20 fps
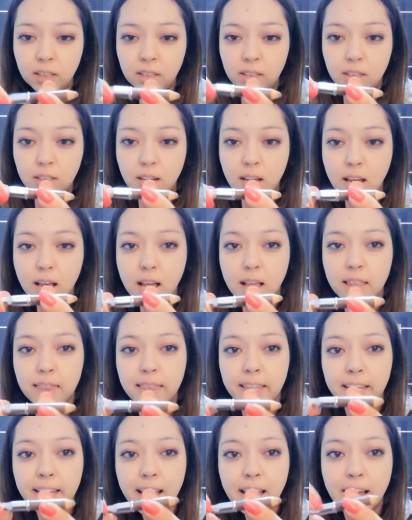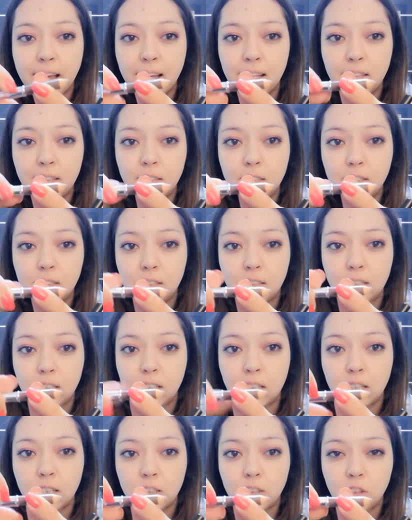it, the end
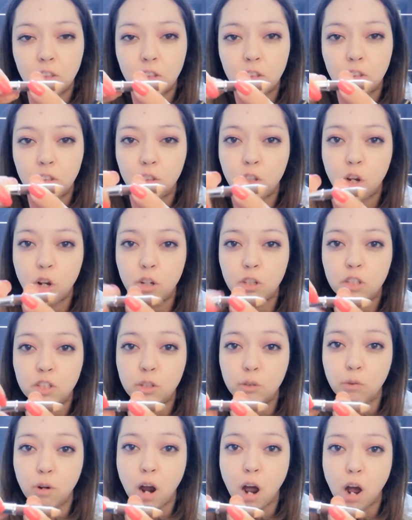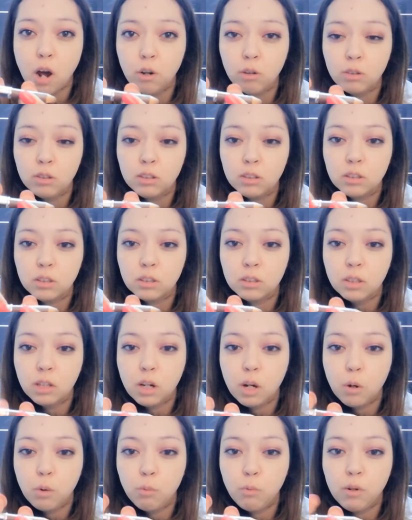turns around
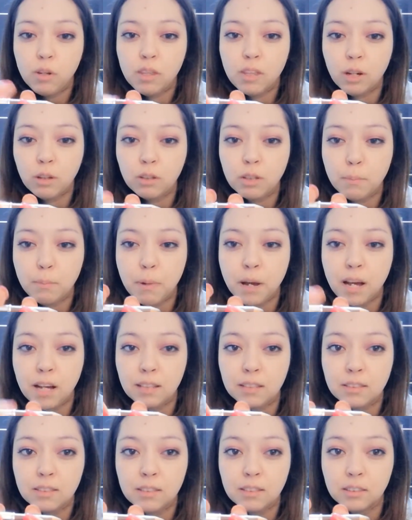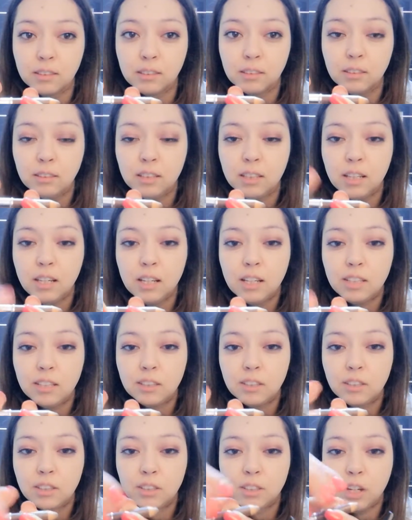without the pencil.
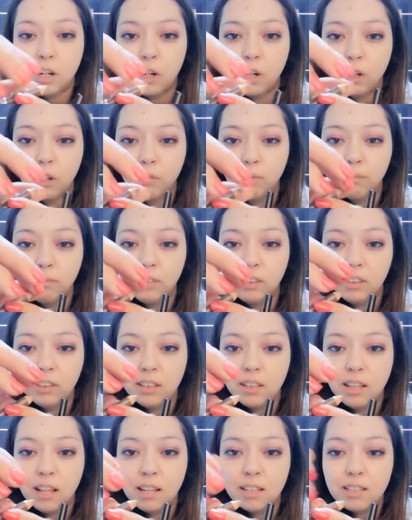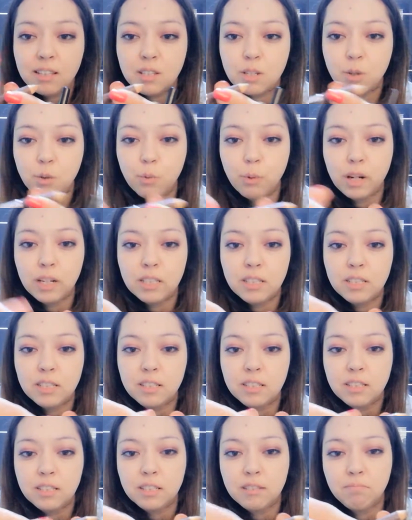So that's quite,
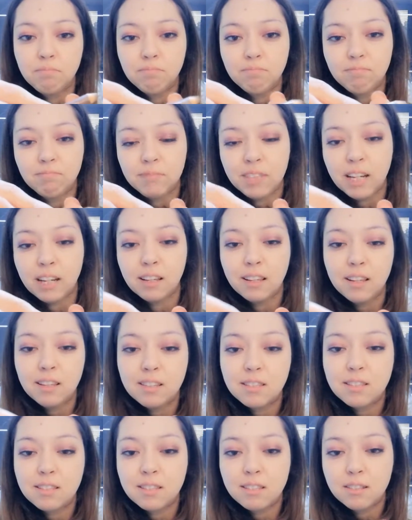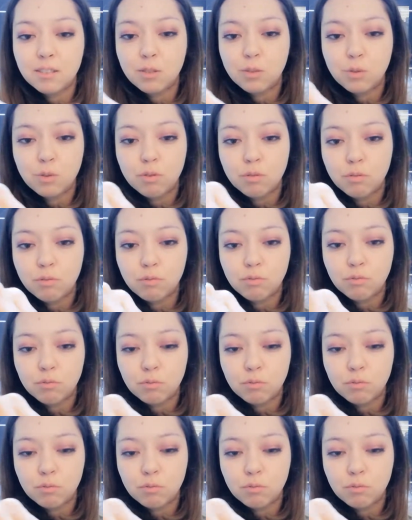that is